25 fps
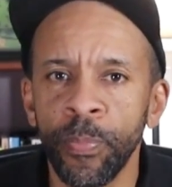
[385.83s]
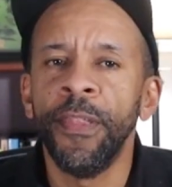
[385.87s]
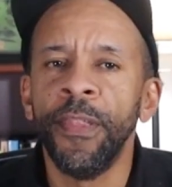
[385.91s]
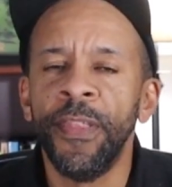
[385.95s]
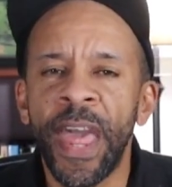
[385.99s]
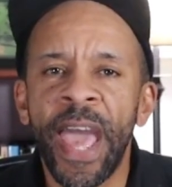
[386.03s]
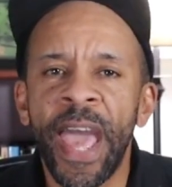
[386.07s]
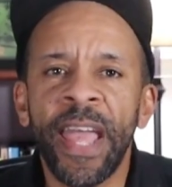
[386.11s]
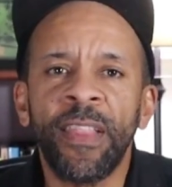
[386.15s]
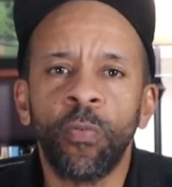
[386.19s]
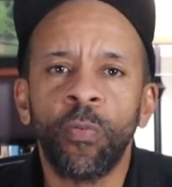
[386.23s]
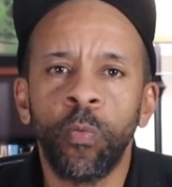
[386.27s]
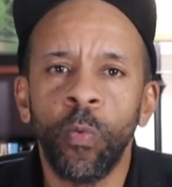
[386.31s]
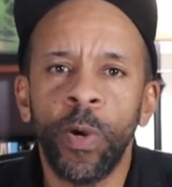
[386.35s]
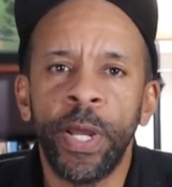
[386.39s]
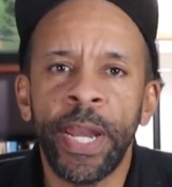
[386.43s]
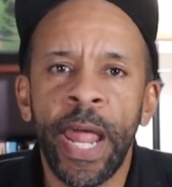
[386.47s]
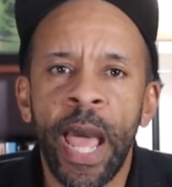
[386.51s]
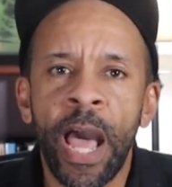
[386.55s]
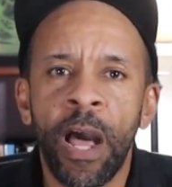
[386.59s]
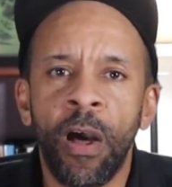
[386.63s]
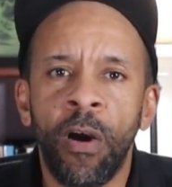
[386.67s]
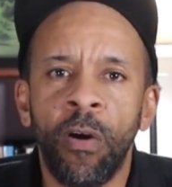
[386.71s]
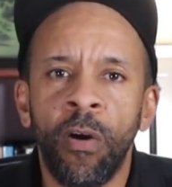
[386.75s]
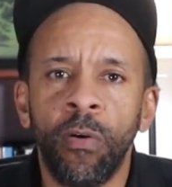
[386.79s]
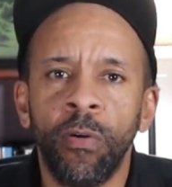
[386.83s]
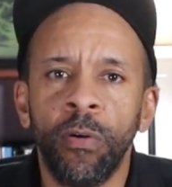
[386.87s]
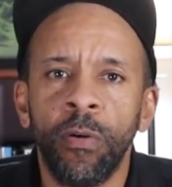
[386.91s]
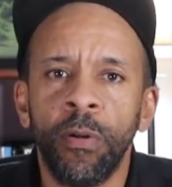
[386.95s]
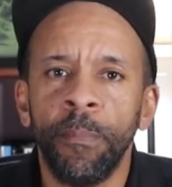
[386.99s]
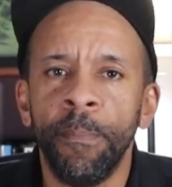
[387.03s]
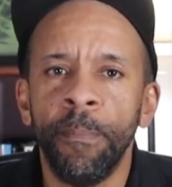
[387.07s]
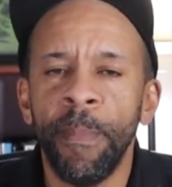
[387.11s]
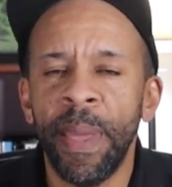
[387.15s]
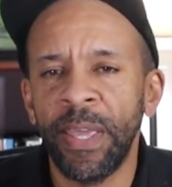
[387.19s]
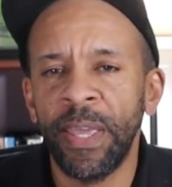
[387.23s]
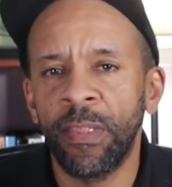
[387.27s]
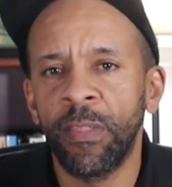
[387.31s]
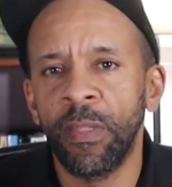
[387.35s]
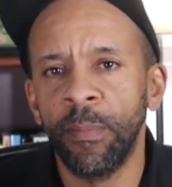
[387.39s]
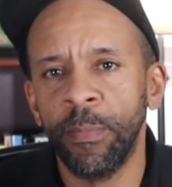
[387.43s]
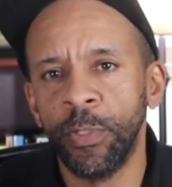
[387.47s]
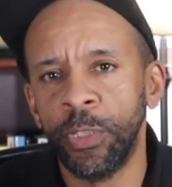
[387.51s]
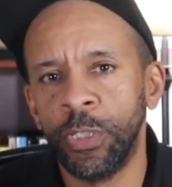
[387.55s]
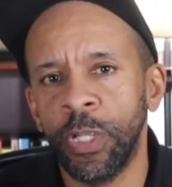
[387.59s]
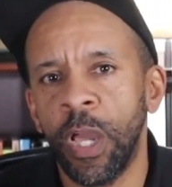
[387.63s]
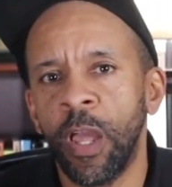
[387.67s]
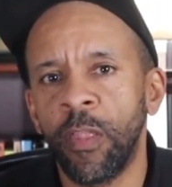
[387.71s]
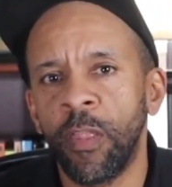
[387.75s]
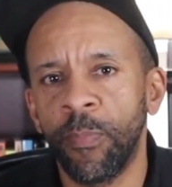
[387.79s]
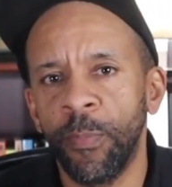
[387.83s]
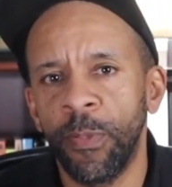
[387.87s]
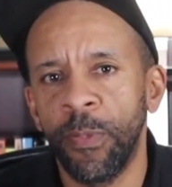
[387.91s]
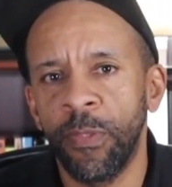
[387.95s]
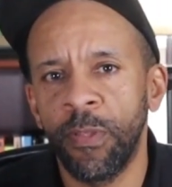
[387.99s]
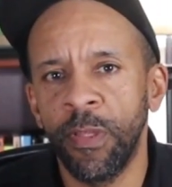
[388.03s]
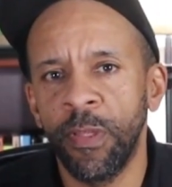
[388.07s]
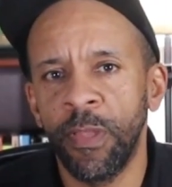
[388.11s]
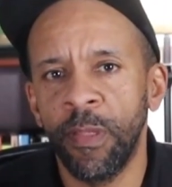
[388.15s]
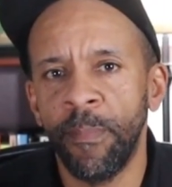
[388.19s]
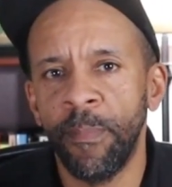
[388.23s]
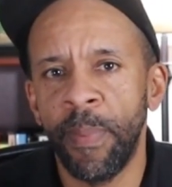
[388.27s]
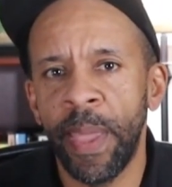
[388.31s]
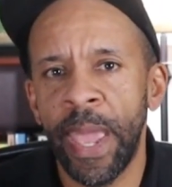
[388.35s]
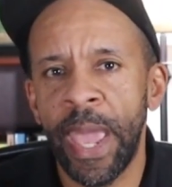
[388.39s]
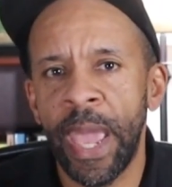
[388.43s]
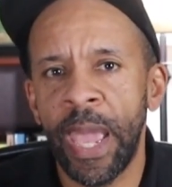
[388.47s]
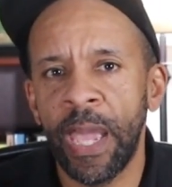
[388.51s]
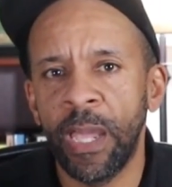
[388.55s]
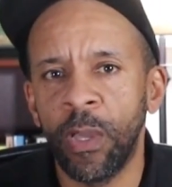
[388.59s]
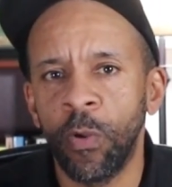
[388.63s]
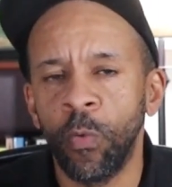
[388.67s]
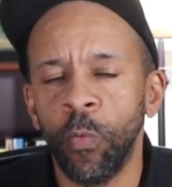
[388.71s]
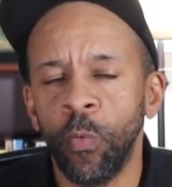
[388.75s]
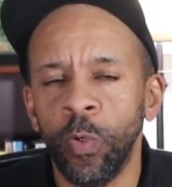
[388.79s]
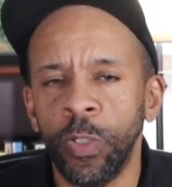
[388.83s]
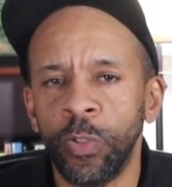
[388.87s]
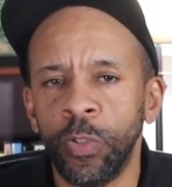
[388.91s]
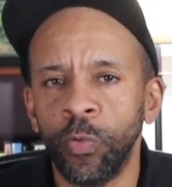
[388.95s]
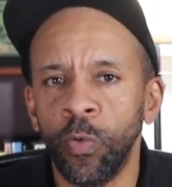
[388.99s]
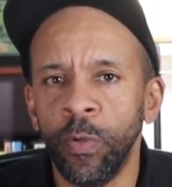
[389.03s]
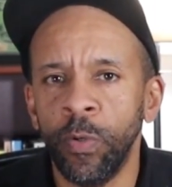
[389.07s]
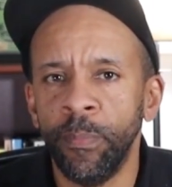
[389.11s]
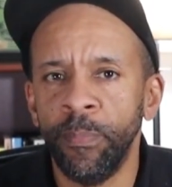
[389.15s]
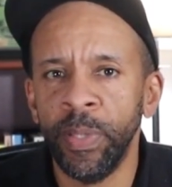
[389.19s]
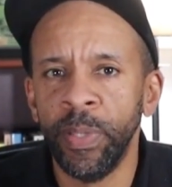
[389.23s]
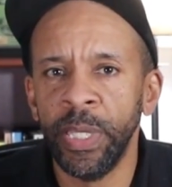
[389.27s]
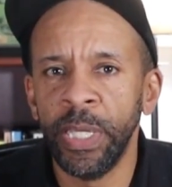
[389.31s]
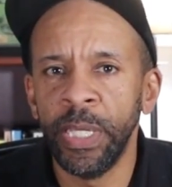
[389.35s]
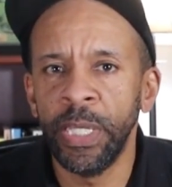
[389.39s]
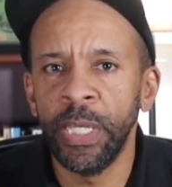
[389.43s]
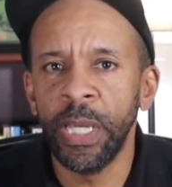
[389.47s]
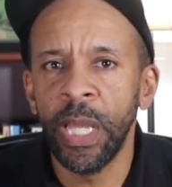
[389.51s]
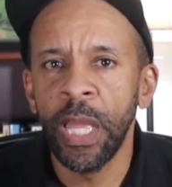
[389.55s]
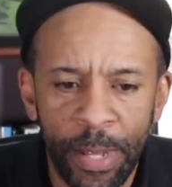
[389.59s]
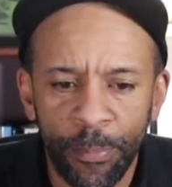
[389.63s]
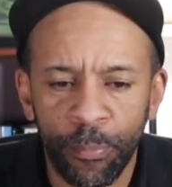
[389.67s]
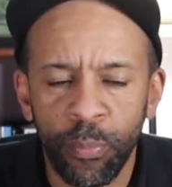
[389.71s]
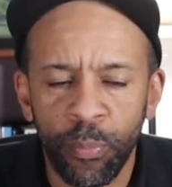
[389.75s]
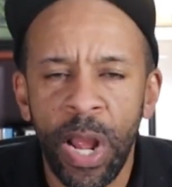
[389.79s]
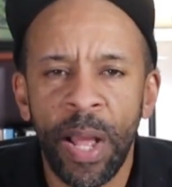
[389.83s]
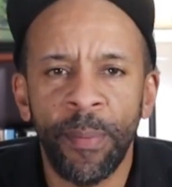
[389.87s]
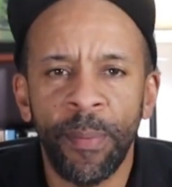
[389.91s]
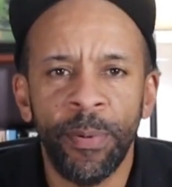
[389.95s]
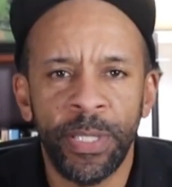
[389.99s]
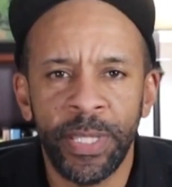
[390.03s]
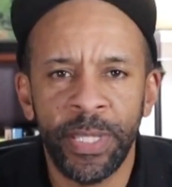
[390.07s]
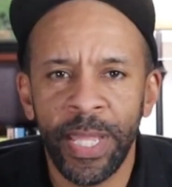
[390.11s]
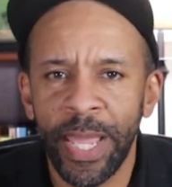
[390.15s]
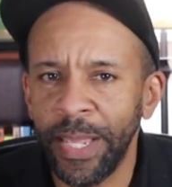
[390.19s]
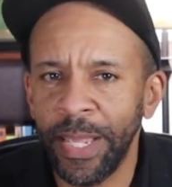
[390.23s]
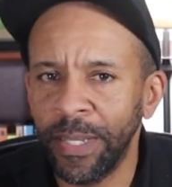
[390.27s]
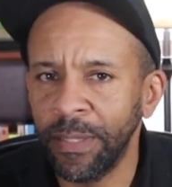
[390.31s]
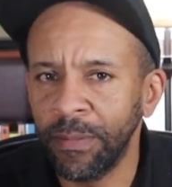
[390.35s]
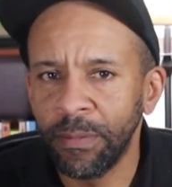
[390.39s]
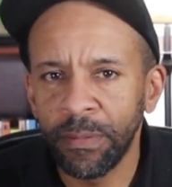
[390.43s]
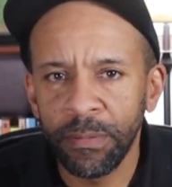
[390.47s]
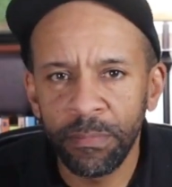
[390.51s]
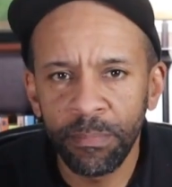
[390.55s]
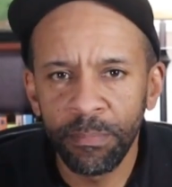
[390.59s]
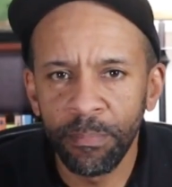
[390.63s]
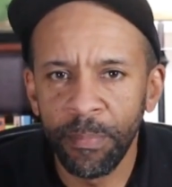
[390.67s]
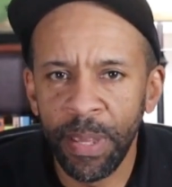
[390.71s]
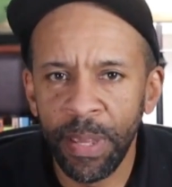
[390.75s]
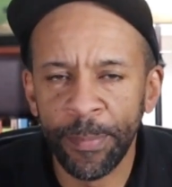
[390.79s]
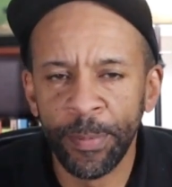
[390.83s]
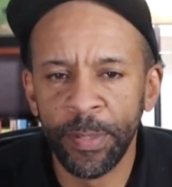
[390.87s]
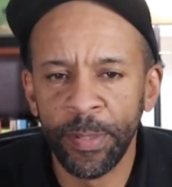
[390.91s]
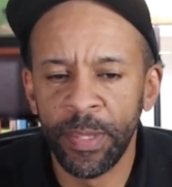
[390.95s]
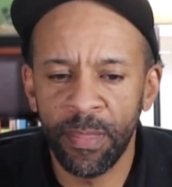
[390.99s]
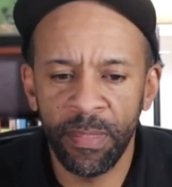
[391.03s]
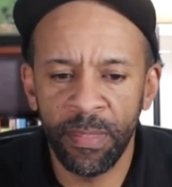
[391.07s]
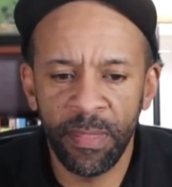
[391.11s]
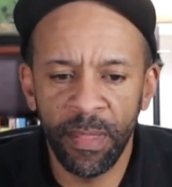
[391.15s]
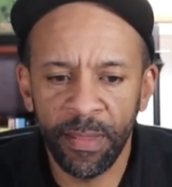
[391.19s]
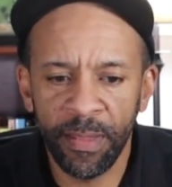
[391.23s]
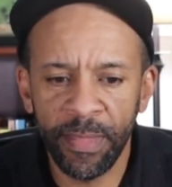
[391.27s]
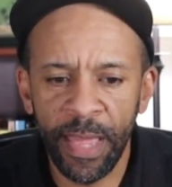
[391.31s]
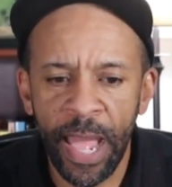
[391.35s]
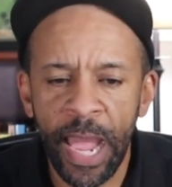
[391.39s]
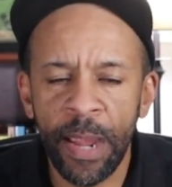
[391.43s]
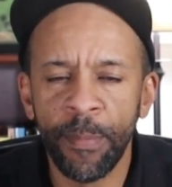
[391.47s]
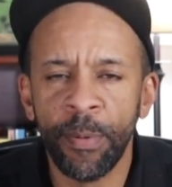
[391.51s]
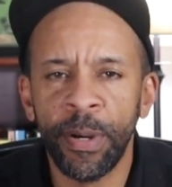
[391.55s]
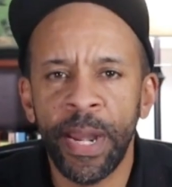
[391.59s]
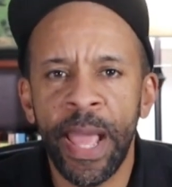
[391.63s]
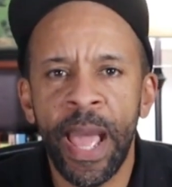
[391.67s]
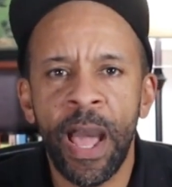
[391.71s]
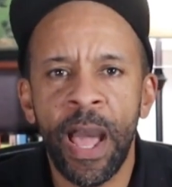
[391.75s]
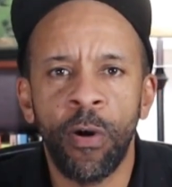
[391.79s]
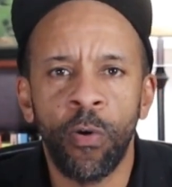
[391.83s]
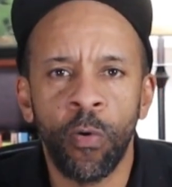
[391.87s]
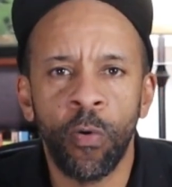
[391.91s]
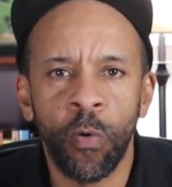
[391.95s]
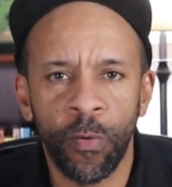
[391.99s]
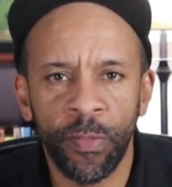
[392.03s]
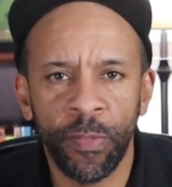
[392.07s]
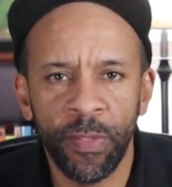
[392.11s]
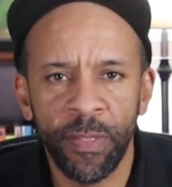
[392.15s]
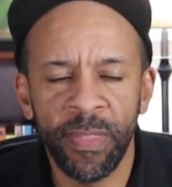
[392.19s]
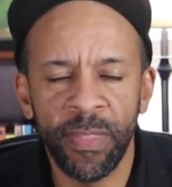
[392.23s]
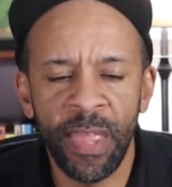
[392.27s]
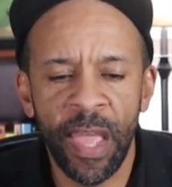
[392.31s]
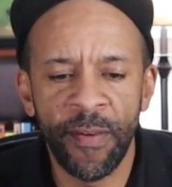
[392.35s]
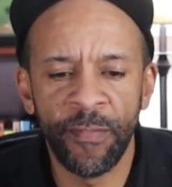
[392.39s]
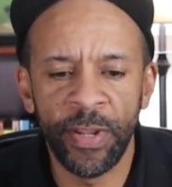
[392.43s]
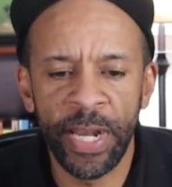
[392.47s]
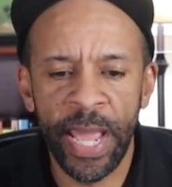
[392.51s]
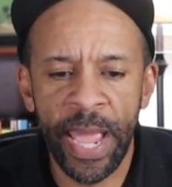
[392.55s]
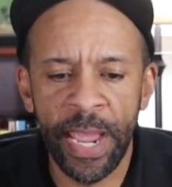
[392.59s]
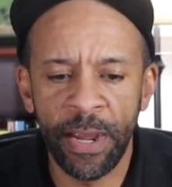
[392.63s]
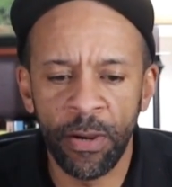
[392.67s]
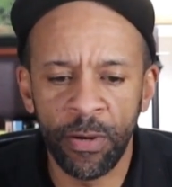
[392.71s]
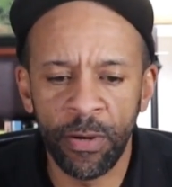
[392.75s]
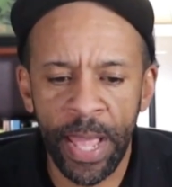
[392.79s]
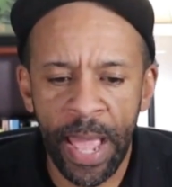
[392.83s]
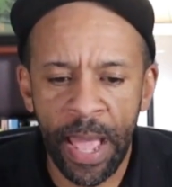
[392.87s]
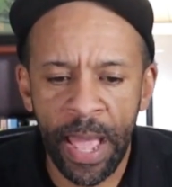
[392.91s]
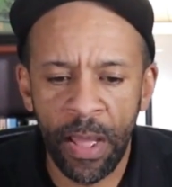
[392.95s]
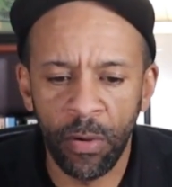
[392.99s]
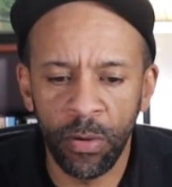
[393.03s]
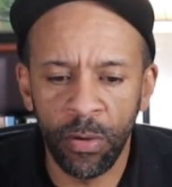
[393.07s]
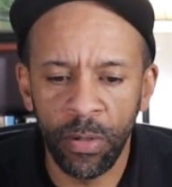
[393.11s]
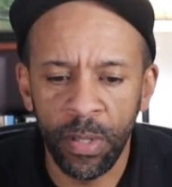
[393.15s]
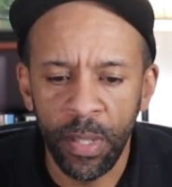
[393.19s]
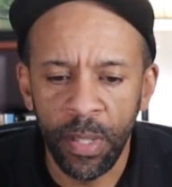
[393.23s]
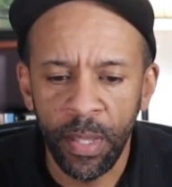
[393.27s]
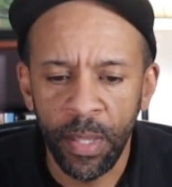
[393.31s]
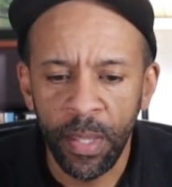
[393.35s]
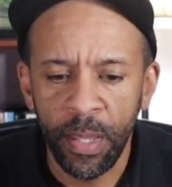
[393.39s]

that's when I'll make some adjustments to the bag, which would be, I'd probably take maybe the 6 hybrid out or the 7 iron out,